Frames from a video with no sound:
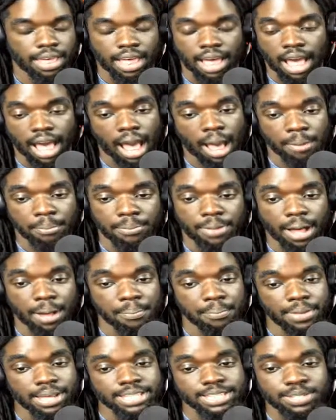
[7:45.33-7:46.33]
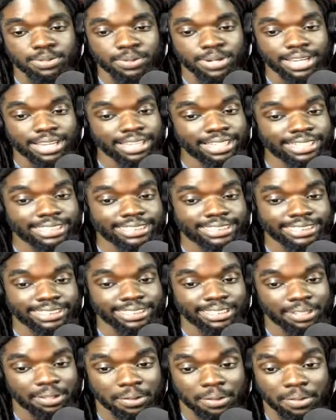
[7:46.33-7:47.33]
I'm, I'm messing with it. Listen,
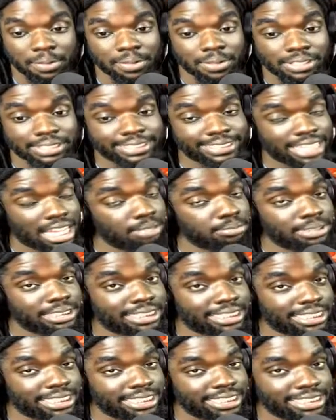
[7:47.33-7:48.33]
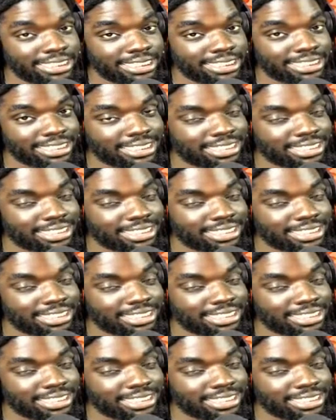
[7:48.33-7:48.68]
Simon says,